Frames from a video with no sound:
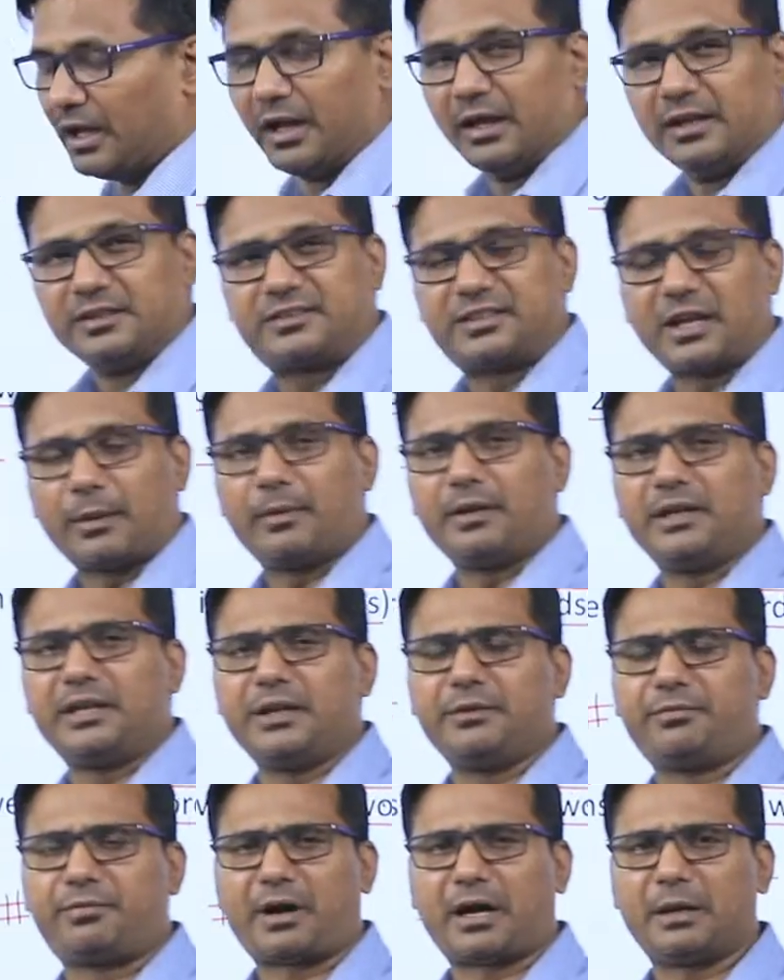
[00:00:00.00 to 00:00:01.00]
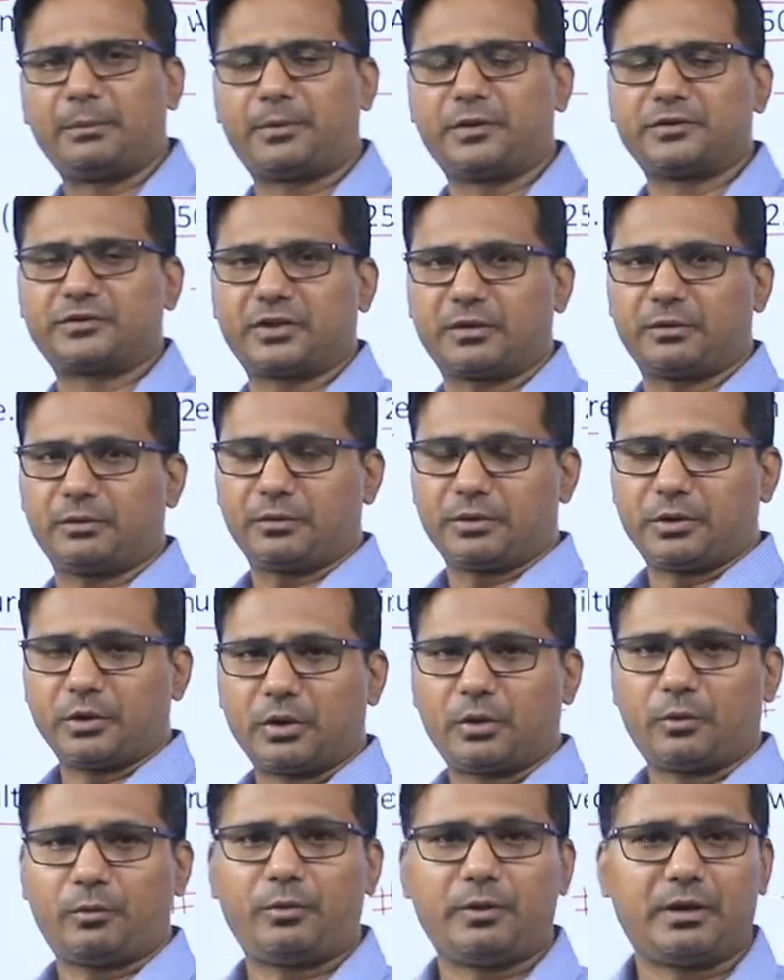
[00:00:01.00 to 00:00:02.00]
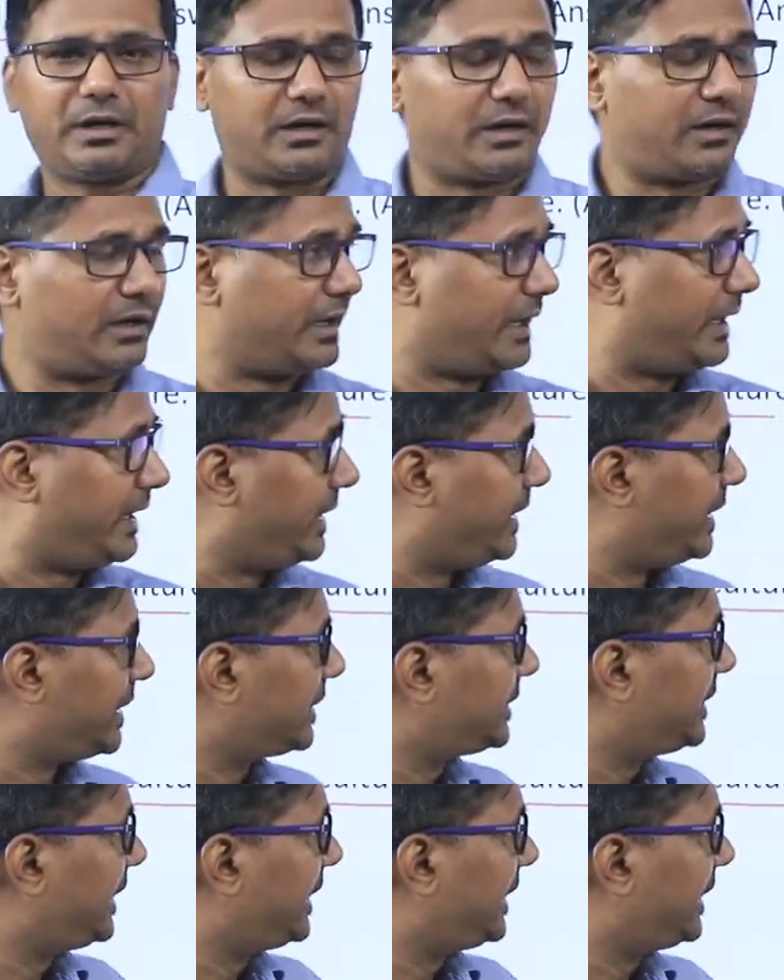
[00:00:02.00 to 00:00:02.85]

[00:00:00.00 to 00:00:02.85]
75%, you know, area they